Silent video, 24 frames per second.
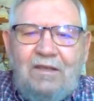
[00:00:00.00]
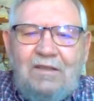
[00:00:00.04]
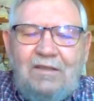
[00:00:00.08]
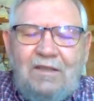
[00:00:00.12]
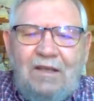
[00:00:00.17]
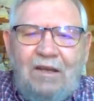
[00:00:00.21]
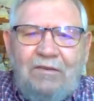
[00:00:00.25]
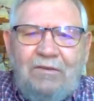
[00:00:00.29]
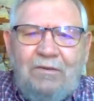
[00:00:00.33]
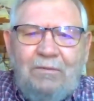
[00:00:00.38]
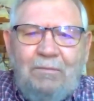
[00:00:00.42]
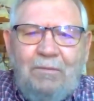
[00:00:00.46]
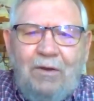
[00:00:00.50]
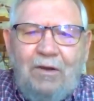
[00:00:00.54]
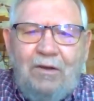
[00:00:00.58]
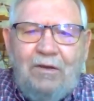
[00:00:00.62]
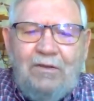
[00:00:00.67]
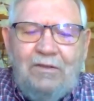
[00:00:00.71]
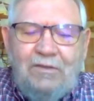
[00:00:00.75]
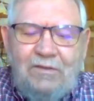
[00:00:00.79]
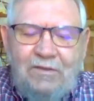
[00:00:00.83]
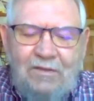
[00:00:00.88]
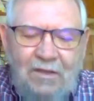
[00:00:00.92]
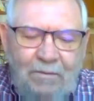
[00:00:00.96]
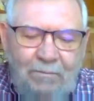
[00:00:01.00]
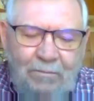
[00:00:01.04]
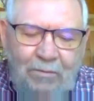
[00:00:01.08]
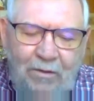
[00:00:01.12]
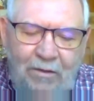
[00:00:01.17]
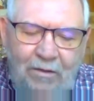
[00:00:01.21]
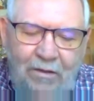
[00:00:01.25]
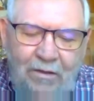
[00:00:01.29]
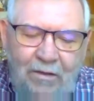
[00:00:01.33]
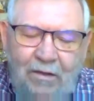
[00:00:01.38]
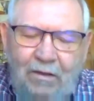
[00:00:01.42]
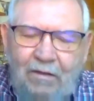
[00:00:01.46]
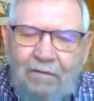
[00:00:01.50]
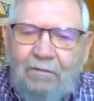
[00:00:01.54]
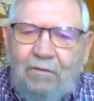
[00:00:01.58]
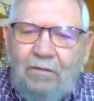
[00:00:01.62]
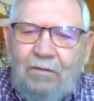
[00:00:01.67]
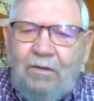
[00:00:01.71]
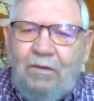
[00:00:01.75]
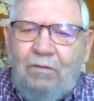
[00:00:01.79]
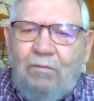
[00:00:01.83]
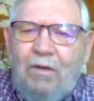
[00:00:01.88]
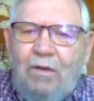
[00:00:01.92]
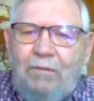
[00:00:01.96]
and South America's number of
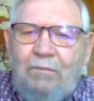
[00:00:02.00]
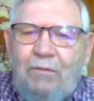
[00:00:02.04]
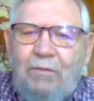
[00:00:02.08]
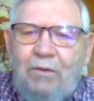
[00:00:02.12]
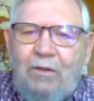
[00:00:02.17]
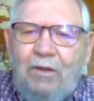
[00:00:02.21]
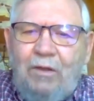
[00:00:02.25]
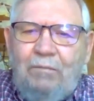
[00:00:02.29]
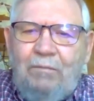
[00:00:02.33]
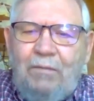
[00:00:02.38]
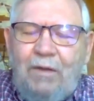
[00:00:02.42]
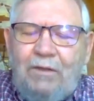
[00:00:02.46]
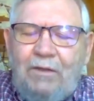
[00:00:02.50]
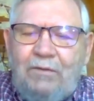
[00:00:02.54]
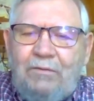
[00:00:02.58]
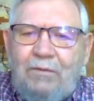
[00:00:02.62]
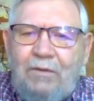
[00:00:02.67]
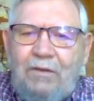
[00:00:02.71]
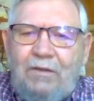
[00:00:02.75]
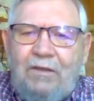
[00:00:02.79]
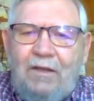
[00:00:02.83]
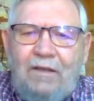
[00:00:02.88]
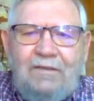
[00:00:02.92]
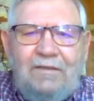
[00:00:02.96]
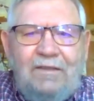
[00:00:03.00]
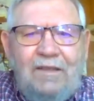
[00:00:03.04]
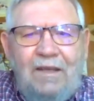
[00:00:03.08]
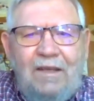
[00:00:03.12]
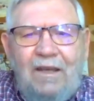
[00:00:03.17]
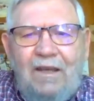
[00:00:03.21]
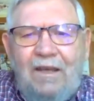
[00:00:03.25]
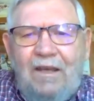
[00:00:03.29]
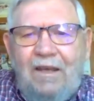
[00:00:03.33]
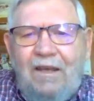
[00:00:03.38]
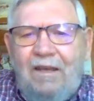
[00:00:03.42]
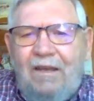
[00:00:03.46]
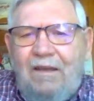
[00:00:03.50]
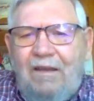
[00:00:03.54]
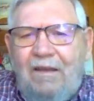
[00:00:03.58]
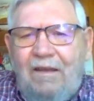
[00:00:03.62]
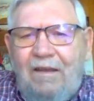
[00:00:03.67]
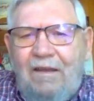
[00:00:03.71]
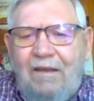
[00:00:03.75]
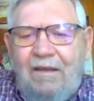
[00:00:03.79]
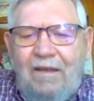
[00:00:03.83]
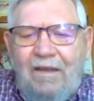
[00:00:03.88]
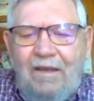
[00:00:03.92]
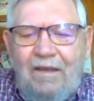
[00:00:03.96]
only 1 million metric tons.
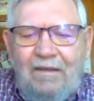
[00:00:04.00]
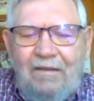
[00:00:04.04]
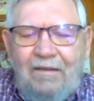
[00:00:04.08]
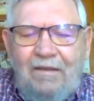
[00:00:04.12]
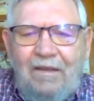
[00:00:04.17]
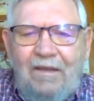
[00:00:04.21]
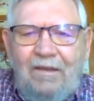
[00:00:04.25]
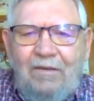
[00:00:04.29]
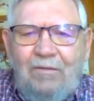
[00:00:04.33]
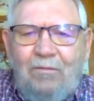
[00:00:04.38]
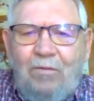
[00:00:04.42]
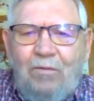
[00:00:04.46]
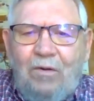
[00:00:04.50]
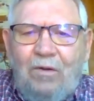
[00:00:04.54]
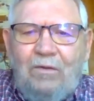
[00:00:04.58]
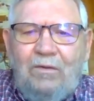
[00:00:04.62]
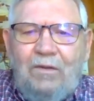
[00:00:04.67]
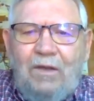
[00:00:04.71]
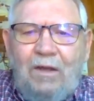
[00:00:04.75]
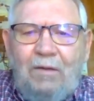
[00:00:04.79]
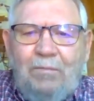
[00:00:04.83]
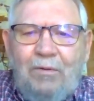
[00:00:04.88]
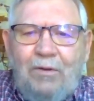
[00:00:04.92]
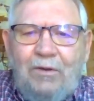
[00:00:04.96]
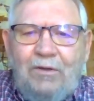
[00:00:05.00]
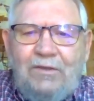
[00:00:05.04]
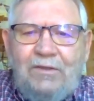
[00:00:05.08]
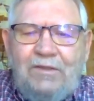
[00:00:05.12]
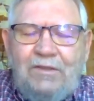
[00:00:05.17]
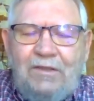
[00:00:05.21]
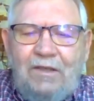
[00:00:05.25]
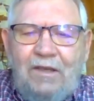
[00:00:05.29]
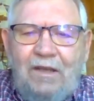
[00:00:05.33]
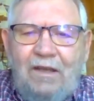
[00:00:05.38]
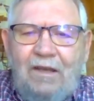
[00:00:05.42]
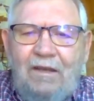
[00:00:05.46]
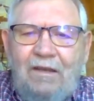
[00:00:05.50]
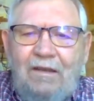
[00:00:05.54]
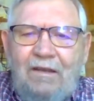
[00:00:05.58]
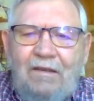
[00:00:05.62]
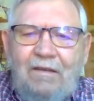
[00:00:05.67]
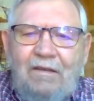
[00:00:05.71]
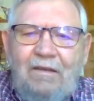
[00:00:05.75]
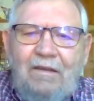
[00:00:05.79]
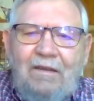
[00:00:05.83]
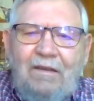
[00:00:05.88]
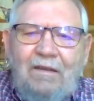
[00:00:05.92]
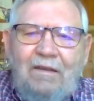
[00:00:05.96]
And the world numbers
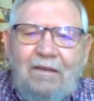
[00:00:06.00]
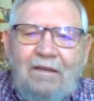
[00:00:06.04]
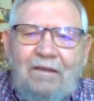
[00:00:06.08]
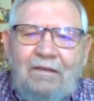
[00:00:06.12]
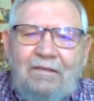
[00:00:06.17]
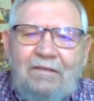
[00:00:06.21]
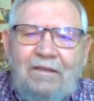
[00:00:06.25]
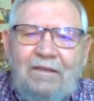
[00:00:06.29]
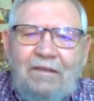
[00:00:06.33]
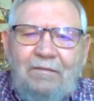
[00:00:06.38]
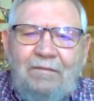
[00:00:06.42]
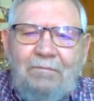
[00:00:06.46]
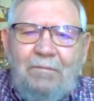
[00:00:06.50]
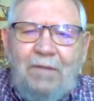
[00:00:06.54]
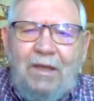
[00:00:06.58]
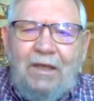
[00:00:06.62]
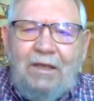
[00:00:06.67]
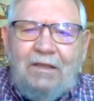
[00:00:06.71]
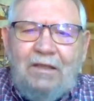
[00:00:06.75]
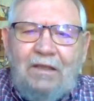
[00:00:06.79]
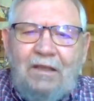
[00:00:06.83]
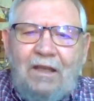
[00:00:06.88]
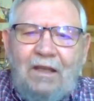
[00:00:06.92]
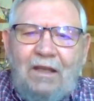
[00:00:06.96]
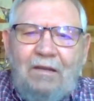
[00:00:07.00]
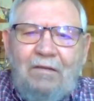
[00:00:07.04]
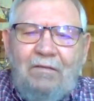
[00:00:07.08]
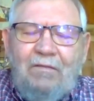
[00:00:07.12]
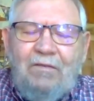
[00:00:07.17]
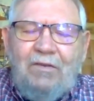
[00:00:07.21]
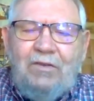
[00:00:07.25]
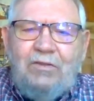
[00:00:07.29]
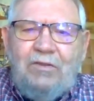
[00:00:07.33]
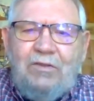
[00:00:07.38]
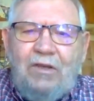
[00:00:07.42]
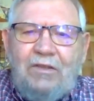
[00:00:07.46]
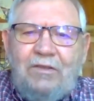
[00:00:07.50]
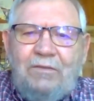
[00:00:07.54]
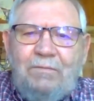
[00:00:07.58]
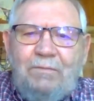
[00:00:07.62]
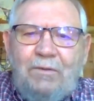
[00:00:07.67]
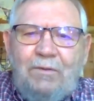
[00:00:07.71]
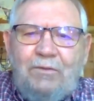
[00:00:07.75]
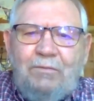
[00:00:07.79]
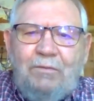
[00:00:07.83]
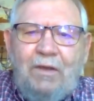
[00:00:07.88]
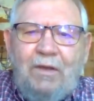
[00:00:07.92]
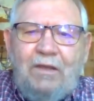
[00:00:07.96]
didn't make a lot of
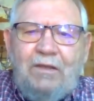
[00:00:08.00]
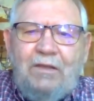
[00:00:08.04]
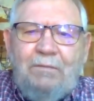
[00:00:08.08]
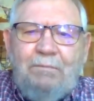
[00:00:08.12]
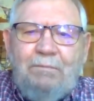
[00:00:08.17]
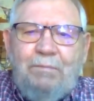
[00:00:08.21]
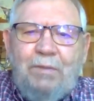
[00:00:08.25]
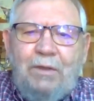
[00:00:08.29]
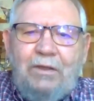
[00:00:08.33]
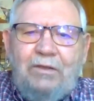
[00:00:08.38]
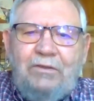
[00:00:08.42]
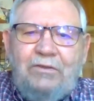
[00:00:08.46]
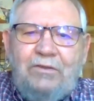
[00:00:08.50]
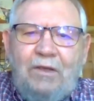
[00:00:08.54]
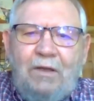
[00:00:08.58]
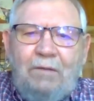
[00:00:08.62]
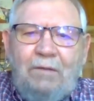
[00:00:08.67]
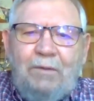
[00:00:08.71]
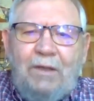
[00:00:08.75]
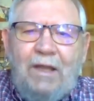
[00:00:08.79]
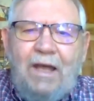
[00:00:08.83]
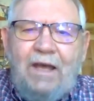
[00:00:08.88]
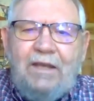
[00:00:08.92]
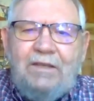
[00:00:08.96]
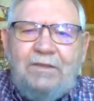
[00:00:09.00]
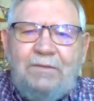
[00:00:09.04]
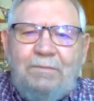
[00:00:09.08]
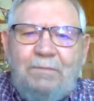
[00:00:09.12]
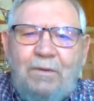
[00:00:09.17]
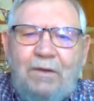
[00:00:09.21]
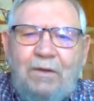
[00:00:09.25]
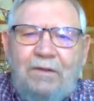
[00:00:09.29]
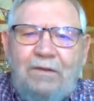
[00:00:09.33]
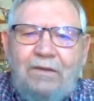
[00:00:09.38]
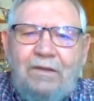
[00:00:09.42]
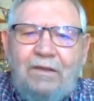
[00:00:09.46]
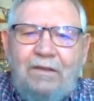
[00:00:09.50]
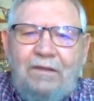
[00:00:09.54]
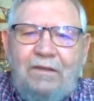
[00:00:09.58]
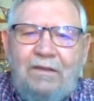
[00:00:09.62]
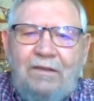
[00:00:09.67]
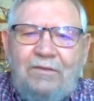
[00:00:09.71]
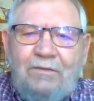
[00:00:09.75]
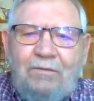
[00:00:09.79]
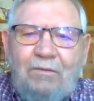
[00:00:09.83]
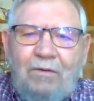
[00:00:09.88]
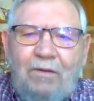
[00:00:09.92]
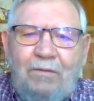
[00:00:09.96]
adjustments. We had the big jump last month in
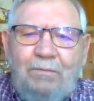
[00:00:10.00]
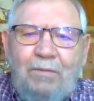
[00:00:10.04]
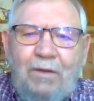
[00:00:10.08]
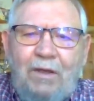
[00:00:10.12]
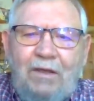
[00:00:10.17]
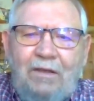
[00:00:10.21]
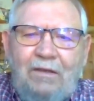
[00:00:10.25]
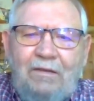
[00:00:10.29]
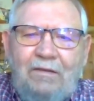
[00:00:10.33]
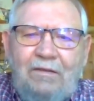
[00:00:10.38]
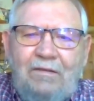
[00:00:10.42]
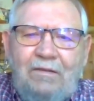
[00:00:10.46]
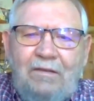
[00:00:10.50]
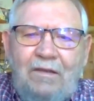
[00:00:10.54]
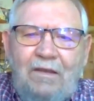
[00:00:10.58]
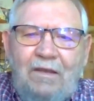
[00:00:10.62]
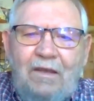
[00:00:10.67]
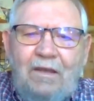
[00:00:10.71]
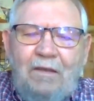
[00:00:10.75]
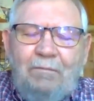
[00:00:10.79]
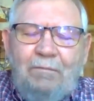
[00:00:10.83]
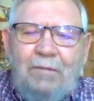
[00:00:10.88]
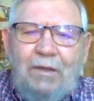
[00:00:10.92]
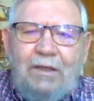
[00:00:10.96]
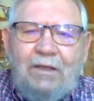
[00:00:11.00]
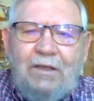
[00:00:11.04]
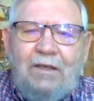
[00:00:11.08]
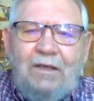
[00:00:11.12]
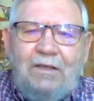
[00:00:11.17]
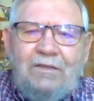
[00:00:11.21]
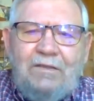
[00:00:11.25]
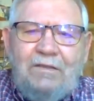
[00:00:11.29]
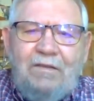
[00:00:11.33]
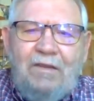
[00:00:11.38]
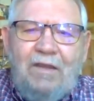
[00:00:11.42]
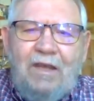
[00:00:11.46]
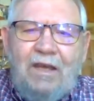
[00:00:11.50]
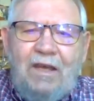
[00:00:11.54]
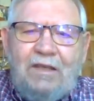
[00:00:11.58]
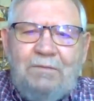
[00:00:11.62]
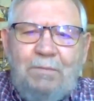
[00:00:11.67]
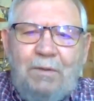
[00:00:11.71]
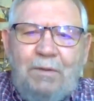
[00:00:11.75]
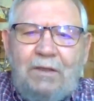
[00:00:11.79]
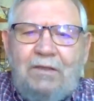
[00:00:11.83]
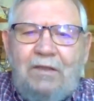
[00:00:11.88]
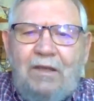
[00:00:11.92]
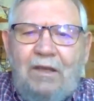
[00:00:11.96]
the soybeans because of the
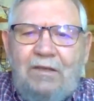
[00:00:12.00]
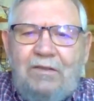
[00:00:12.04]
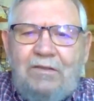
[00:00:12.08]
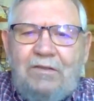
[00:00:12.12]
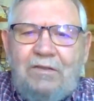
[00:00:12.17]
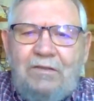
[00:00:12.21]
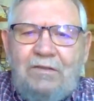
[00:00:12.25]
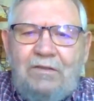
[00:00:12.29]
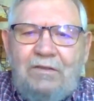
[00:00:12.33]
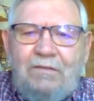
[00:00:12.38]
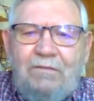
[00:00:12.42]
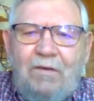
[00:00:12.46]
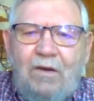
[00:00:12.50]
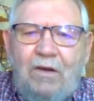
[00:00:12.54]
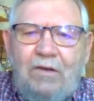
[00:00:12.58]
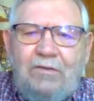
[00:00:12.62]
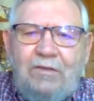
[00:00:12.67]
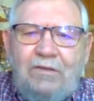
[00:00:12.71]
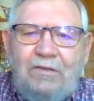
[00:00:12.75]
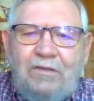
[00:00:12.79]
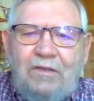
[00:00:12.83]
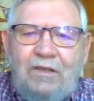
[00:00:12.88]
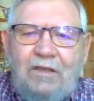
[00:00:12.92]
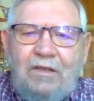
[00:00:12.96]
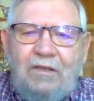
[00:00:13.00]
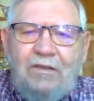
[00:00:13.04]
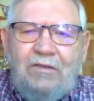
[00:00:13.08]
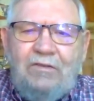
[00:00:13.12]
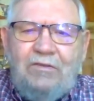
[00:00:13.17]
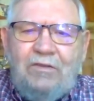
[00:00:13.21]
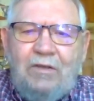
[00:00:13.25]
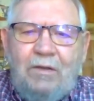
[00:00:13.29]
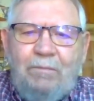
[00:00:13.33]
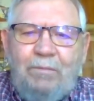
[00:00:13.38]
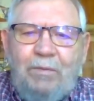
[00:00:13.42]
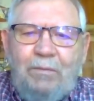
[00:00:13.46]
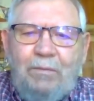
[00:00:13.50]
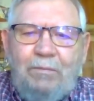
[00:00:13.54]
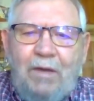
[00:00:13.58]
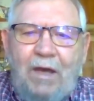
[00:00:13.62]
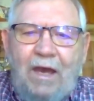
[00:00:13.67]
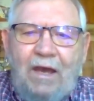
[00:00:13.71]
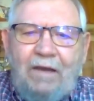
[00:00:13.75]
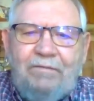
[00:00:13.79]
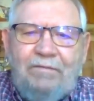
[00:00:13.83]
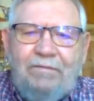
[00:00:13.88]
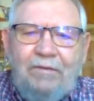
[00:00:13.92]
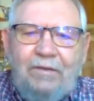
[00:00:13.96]
expectations of Argentina jumping
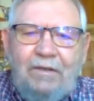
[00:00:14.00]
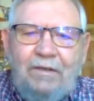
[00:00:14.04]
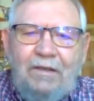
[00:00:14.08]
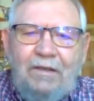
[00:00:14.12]
back